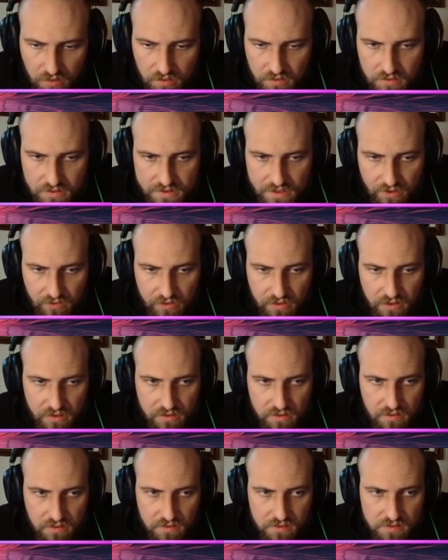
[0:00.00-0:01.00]
let's
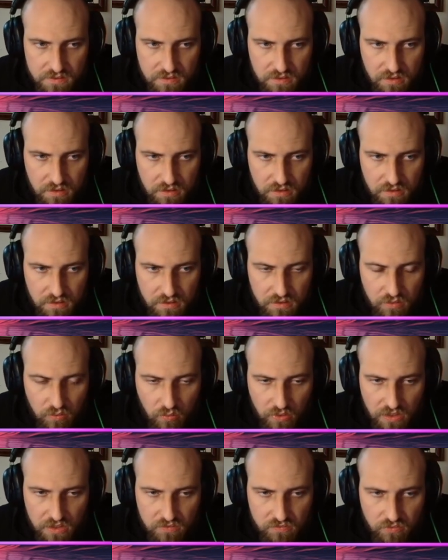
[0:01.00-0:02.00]
calculate this.
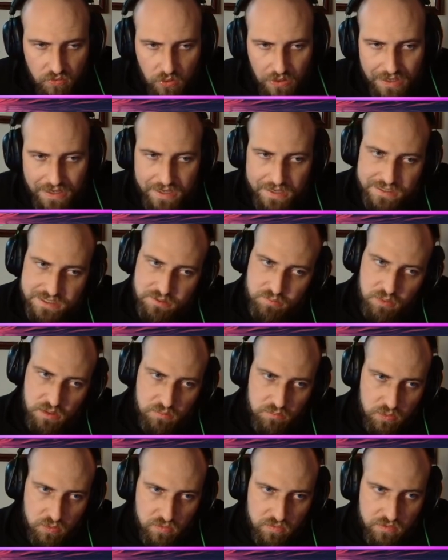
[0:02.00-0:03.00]
Queen h4 has to be
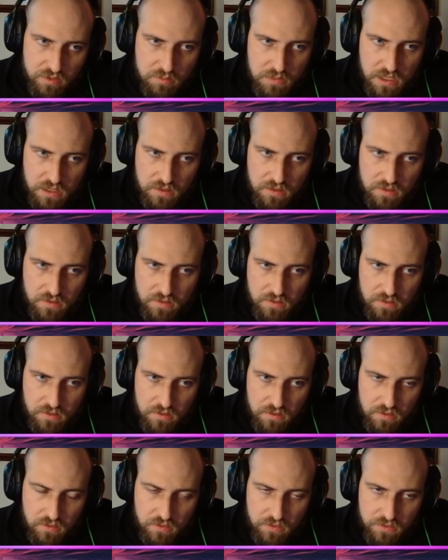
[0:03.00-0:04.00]
the move. Come on.
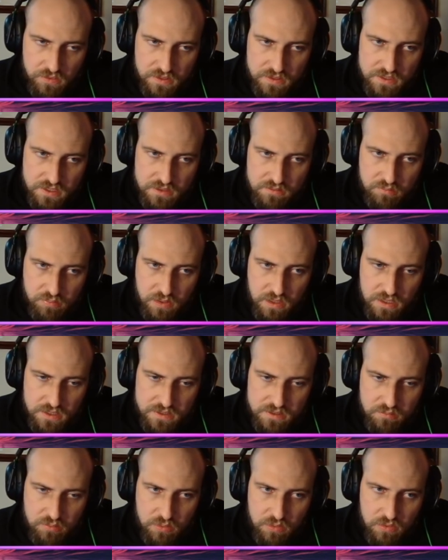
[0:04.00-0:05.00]
This isn't
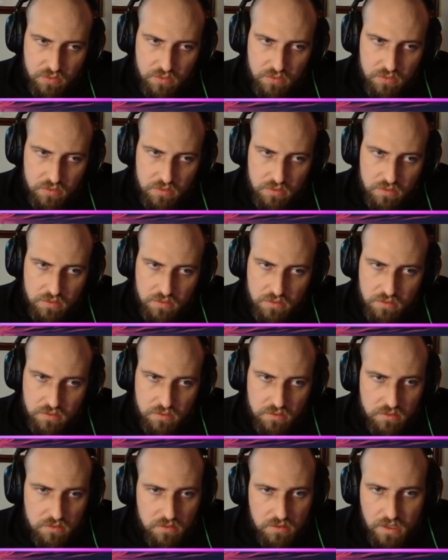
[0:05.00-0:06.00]
possible.
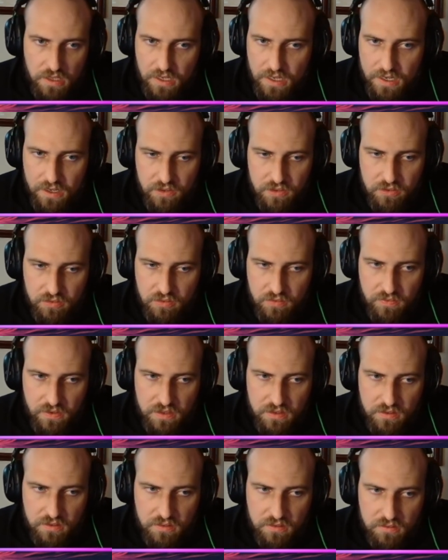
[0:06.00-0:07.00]
How do you
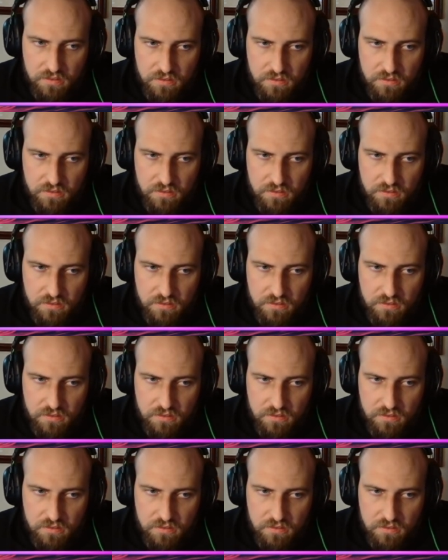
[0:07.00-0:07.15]
defend it?